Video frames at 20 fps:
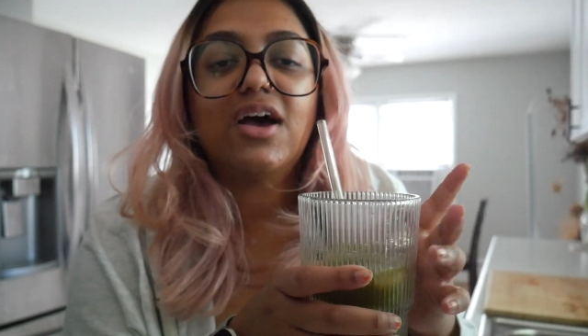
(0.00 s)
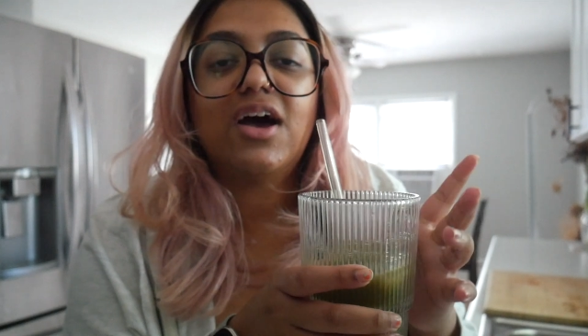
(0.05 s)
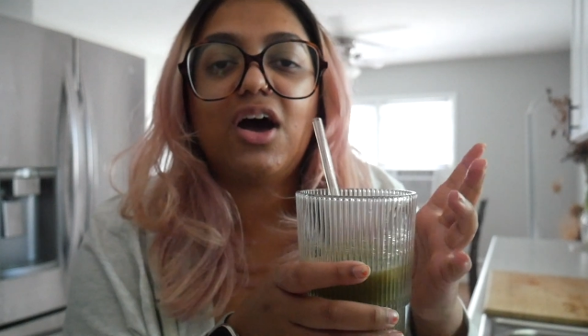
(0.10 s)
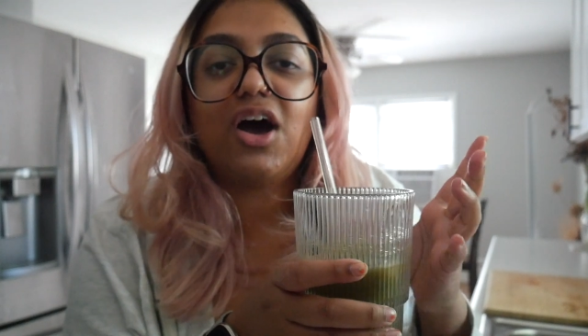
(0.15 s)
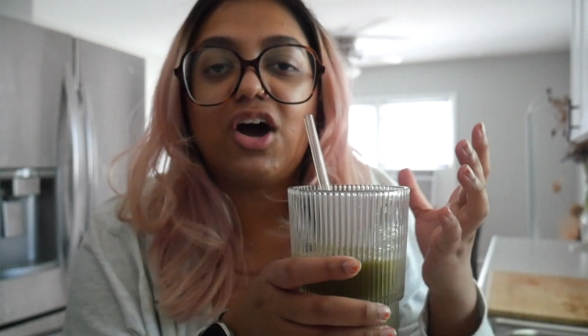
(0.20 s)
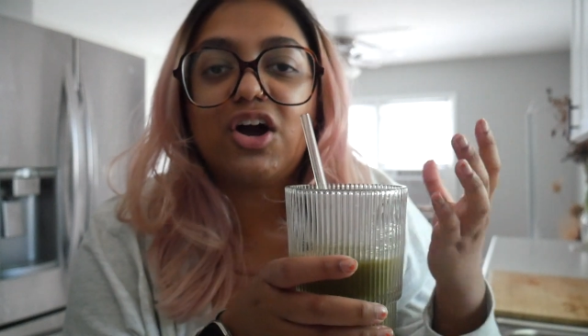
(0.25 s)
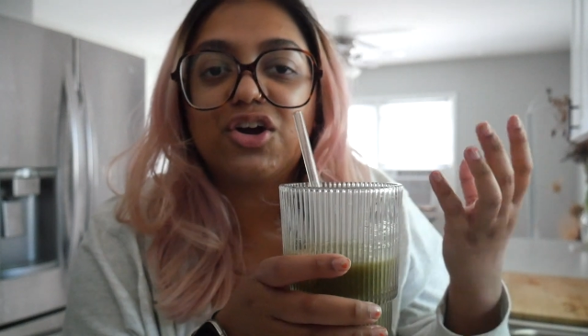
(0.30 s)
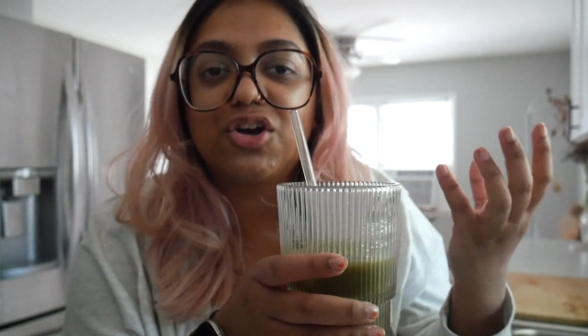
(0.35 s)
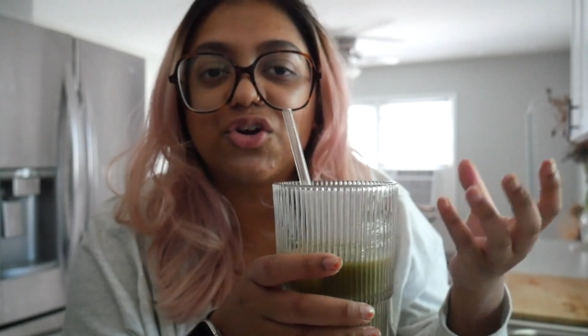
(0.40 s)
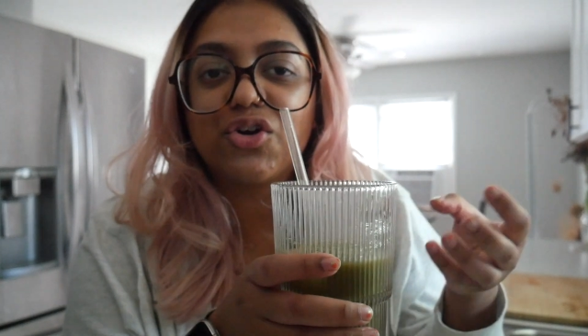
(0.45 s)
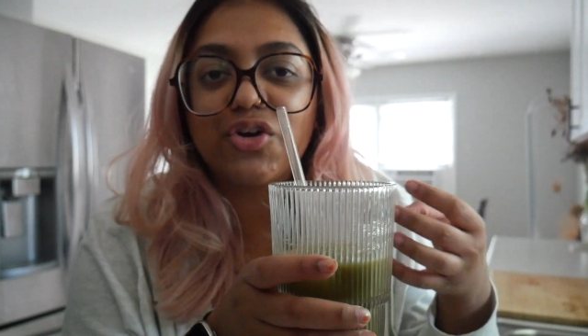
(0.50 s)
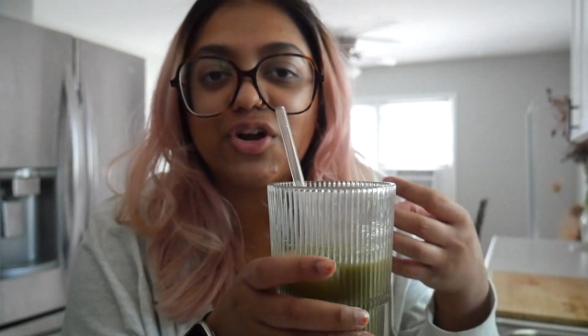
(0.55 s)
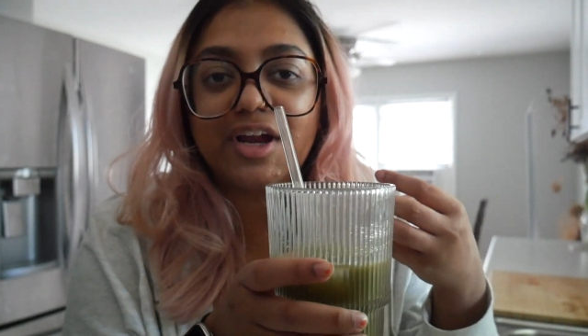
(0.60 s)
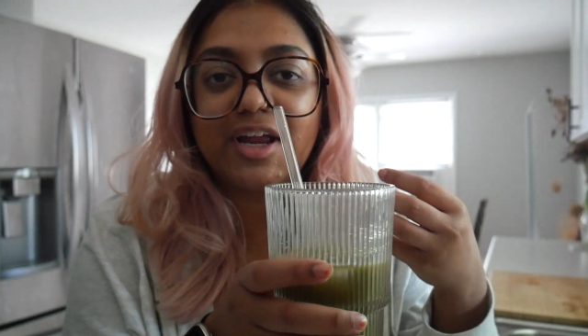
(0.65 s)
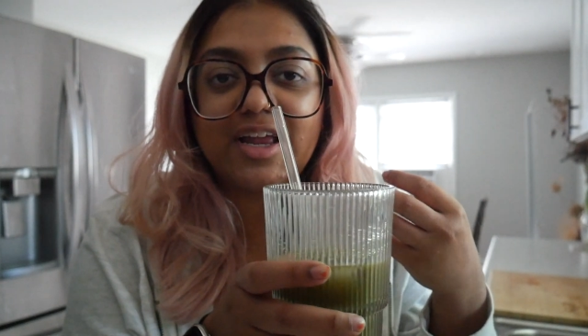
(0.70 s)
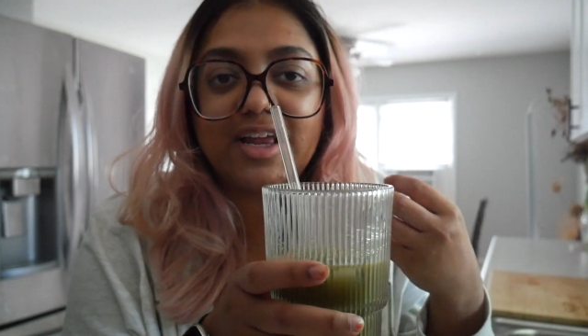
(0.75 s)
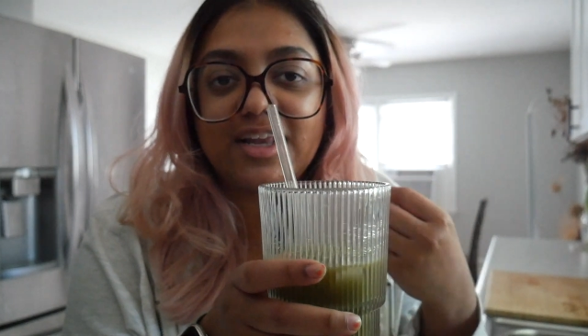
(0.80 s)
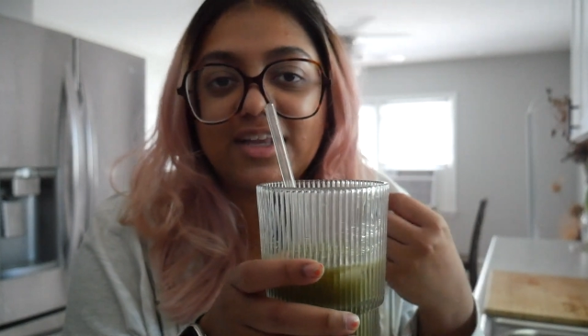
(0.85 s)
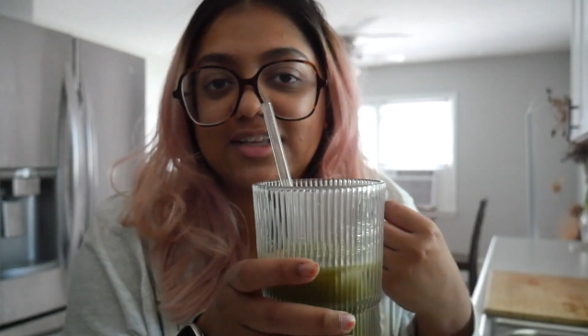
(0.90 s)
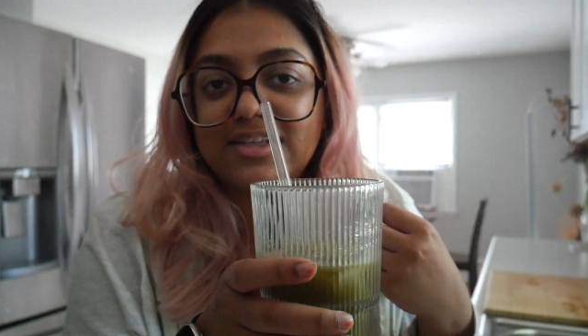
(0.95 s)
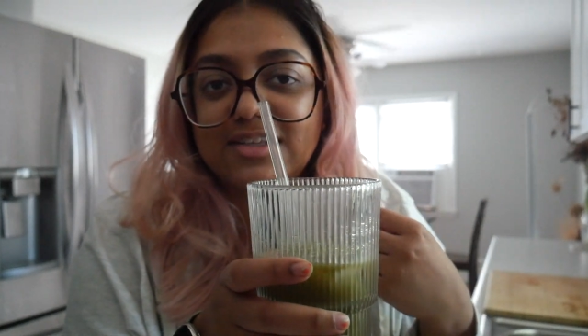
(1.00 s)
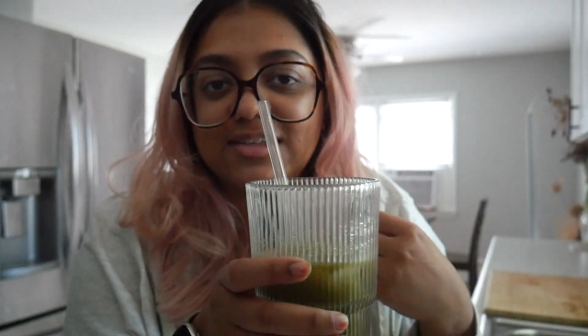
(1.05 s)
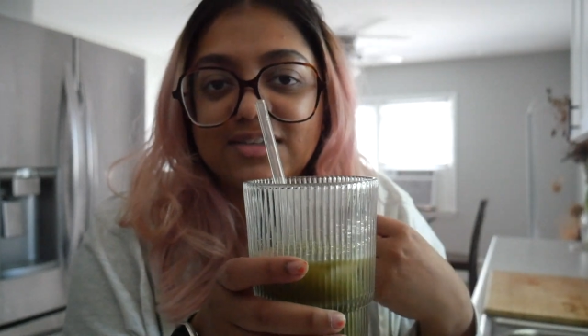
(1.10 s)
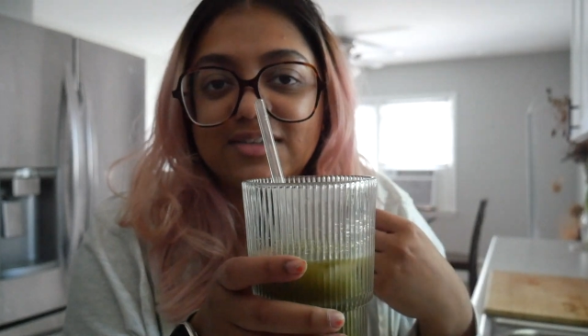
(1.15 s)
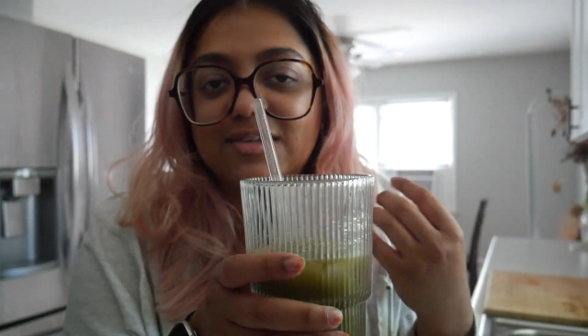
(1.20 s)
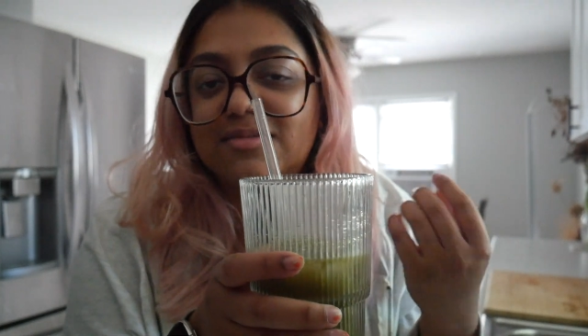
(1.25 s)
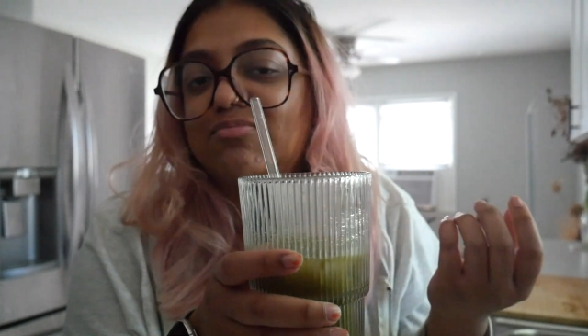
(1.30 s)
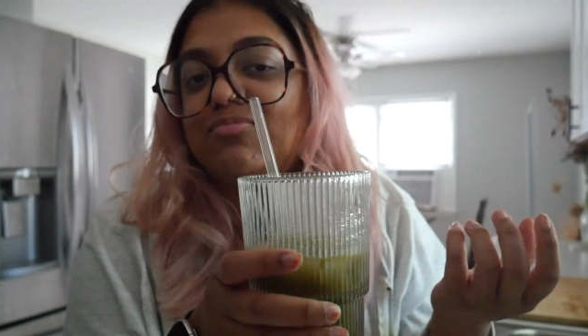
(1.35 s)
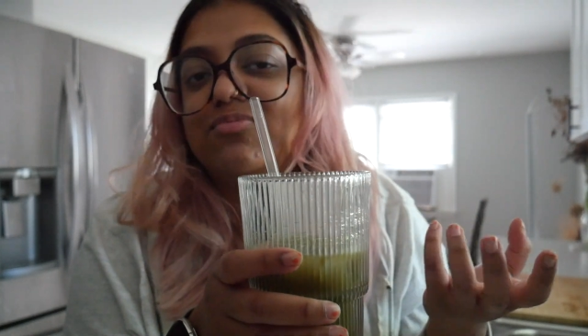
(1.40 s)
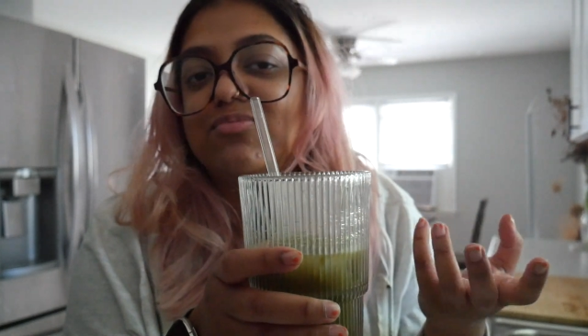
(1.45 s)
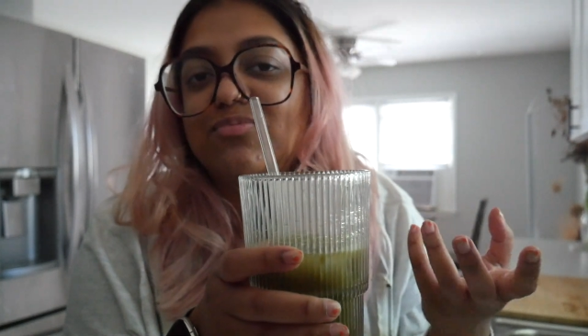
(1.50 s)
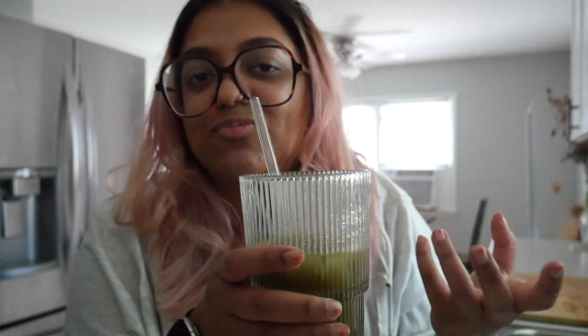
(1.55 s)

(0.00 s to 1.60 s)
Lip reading: a green